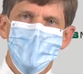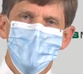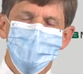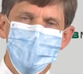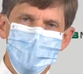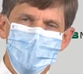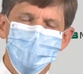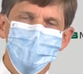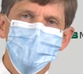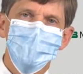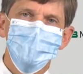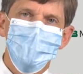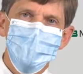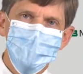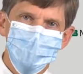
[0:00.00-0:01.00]
But in order
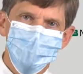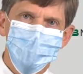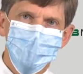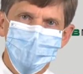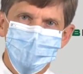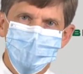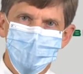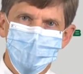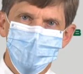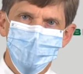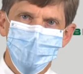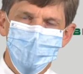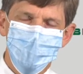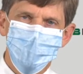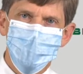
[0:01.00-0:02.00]
to be in person,
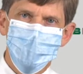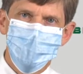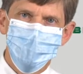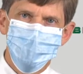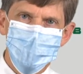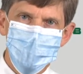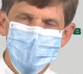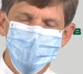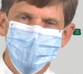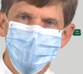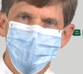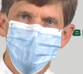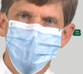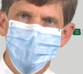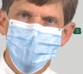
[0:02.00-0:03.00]
we've got to be able to
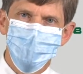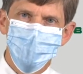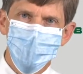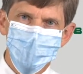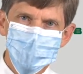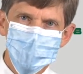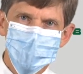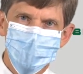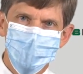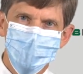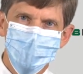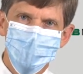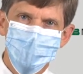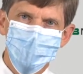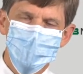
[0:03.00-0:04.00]
put in
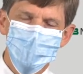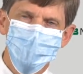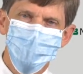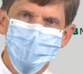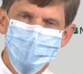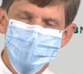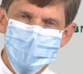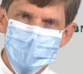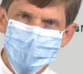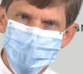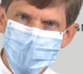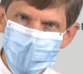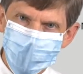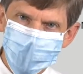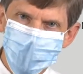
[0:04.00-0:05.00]
motion the
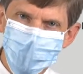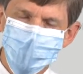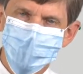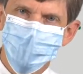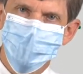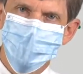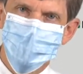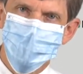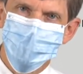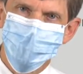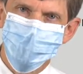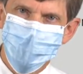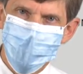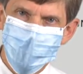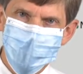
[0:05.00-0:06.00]
mechanisms, the
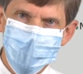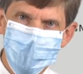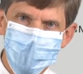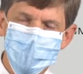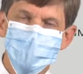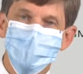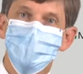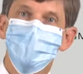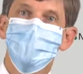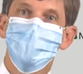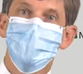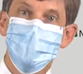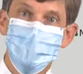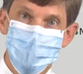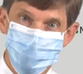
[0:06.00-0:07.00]
planning to
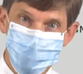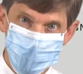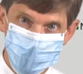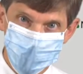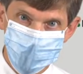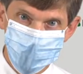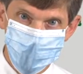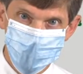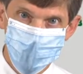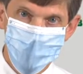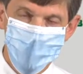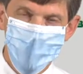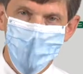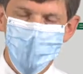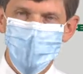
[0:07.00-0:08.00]
stay in person.
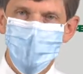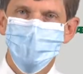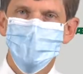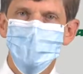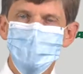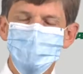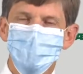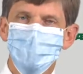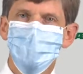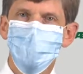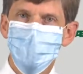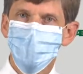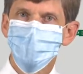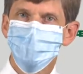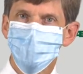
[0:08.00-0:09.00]
We have to be
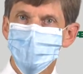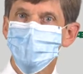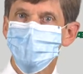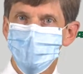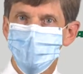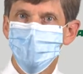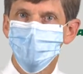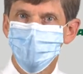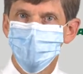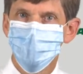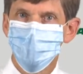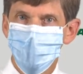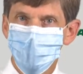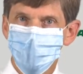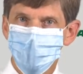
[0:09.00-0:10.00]
prepared for this Delta
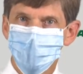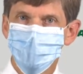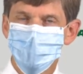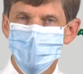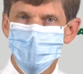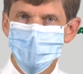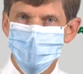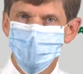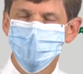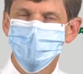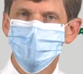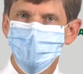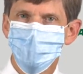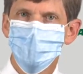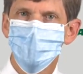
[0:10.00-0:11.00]
virus, the
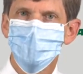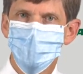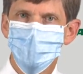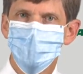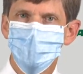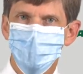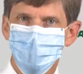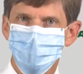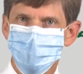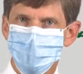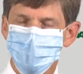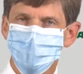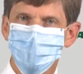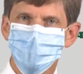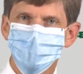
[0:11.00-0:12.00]
Delta variant of
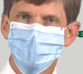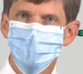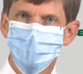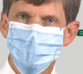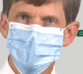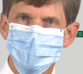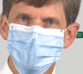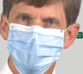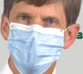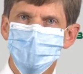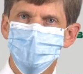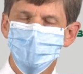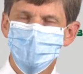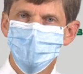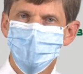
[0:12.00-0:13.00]
the SARS-CoV-2
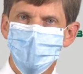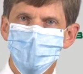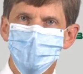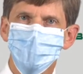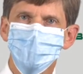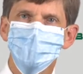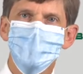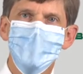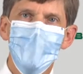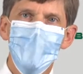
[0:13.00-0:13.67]
COVID virus